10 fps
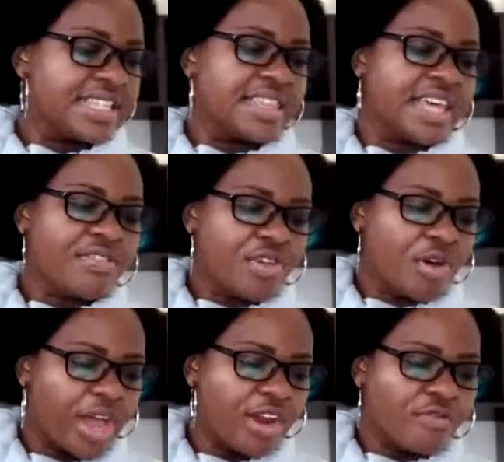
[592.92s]
then the
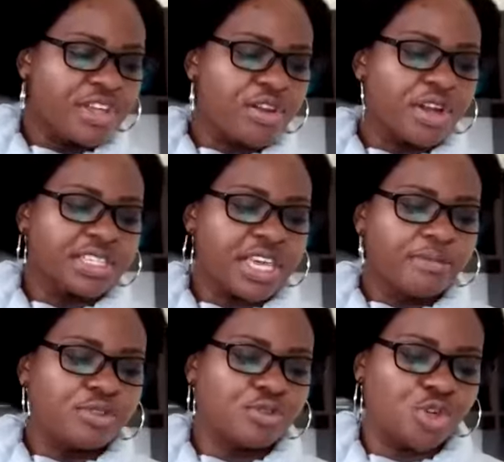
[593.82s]
word of the Lord
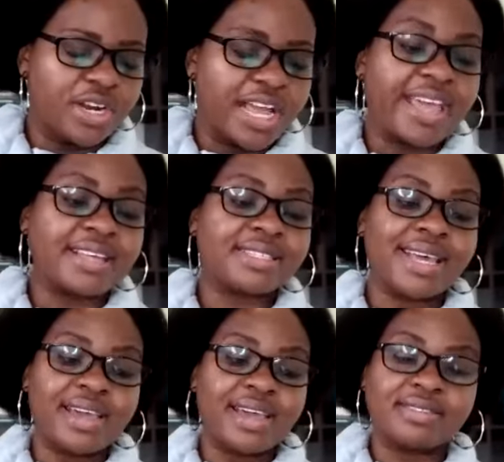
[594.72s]
came to Jonah a
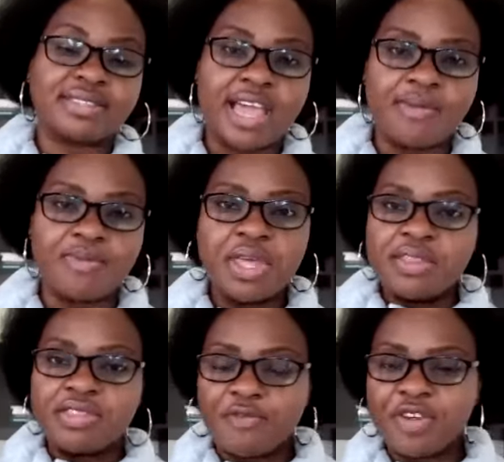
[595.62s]
second time.
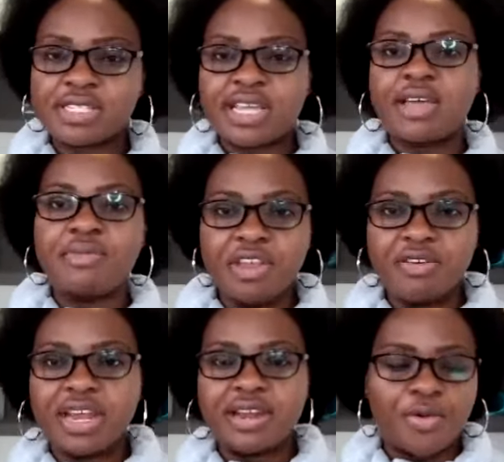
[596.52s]
The first time he
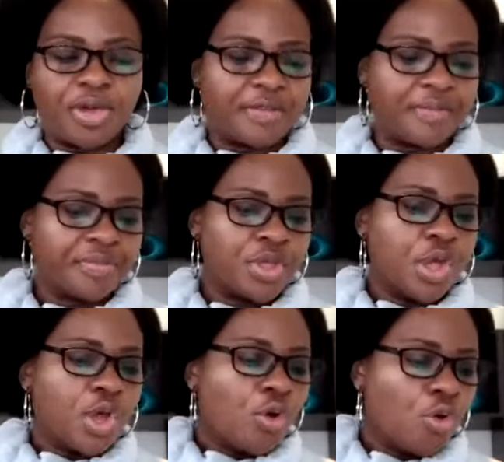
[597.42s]
ran away.
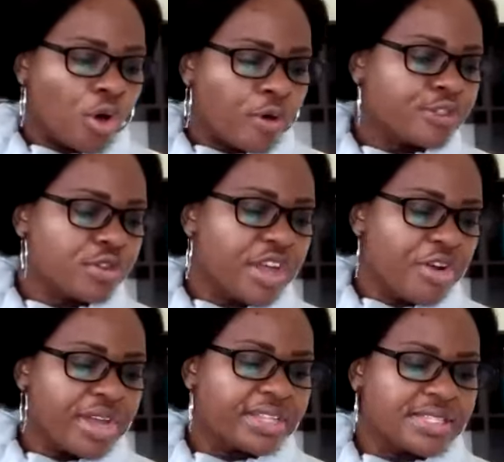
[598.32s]
Yeah. Go to the
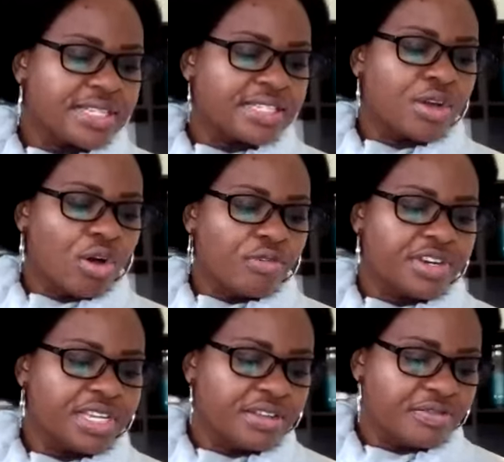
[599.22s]
great city of
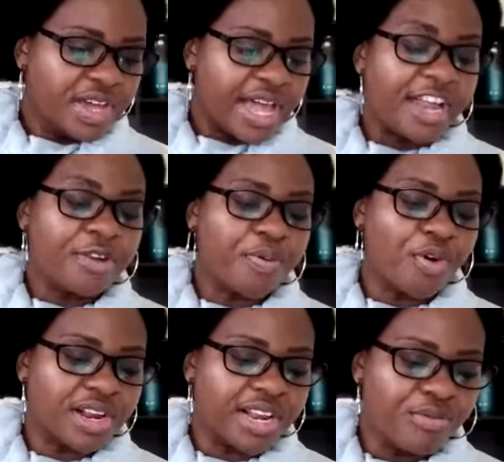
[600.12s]
Nineveh and
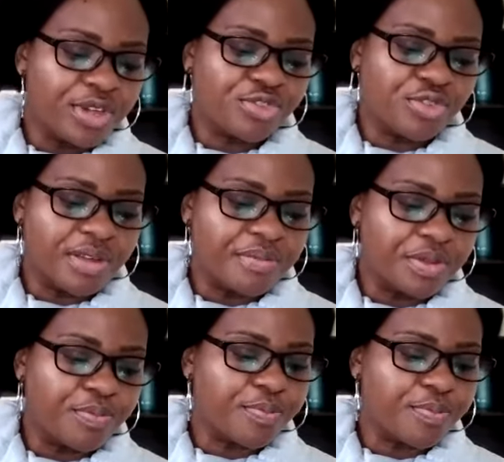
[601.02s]
proclaim to